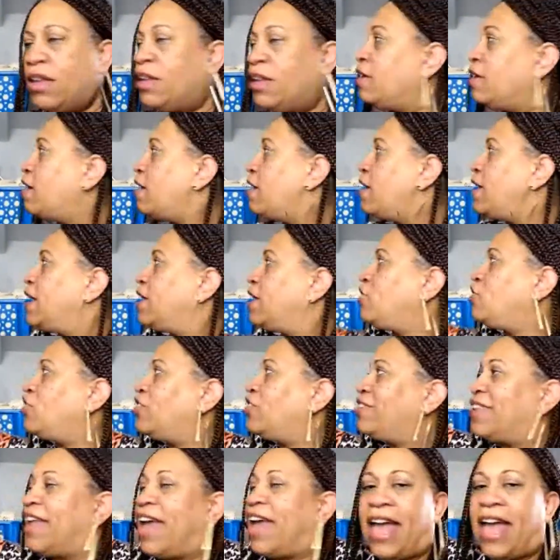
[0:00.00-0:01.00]
Yeah, it
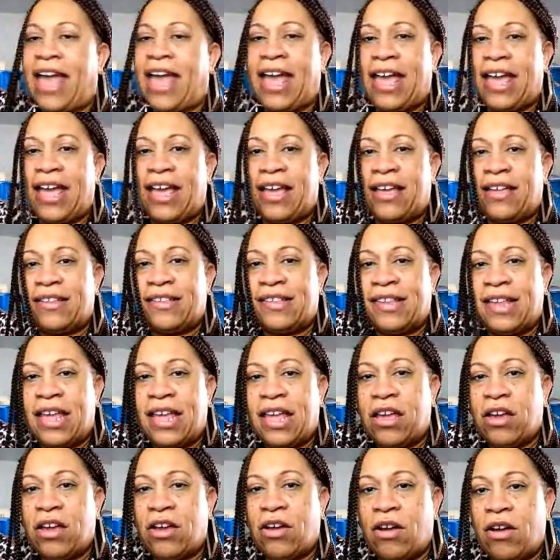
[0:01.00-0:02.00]
just hangs
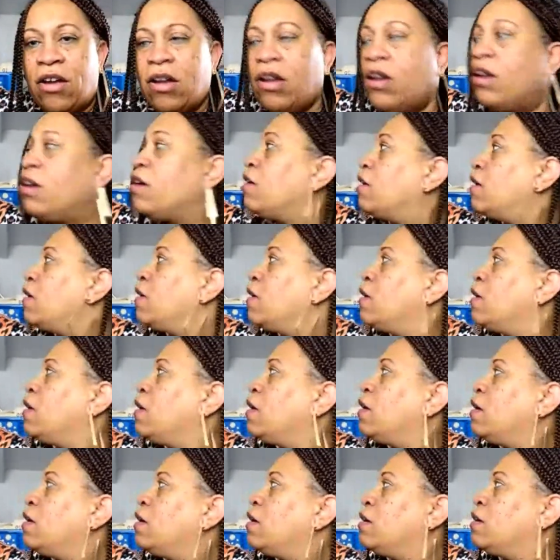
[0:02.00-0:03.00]
here.
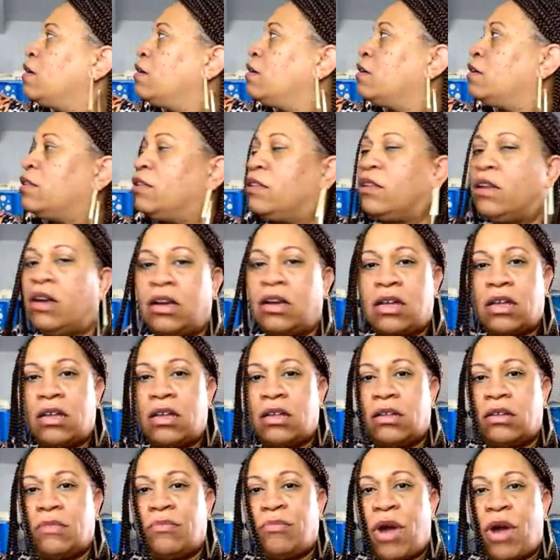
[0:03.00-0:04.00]
Look,
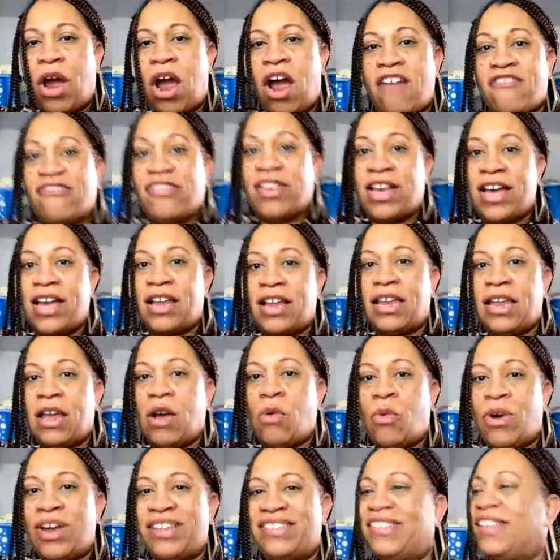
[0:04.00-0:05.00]
perfect.
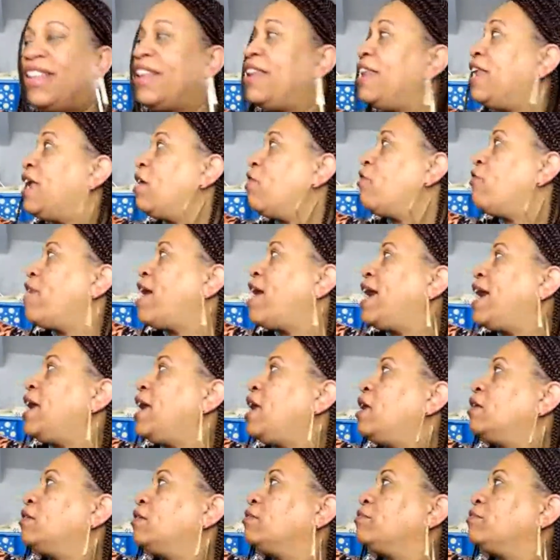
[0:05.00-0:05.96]
Now what's in there, right?